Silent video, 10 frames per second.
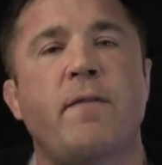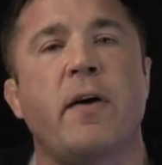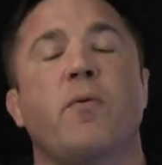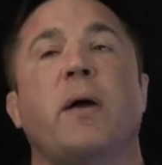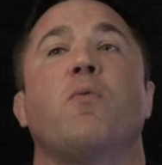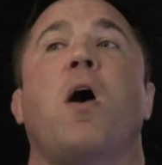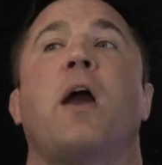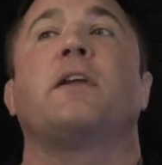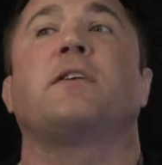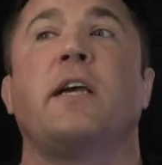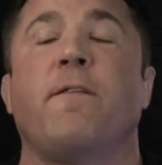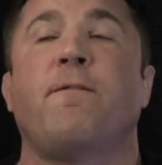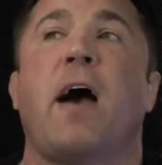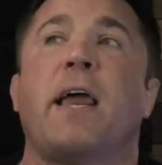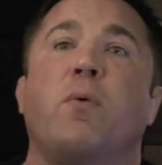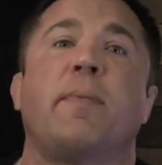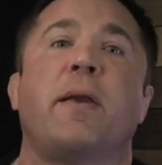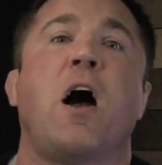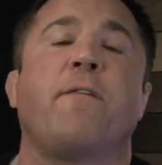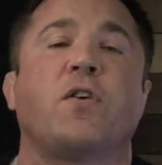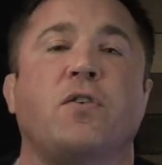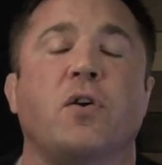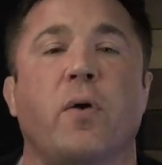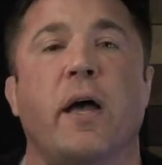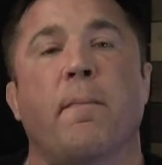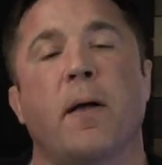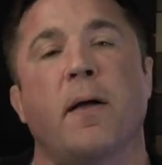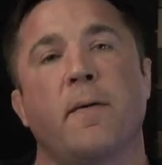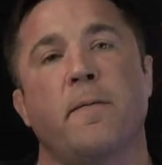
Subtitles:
If anybody wanted to see the fight, it would have been offered to him.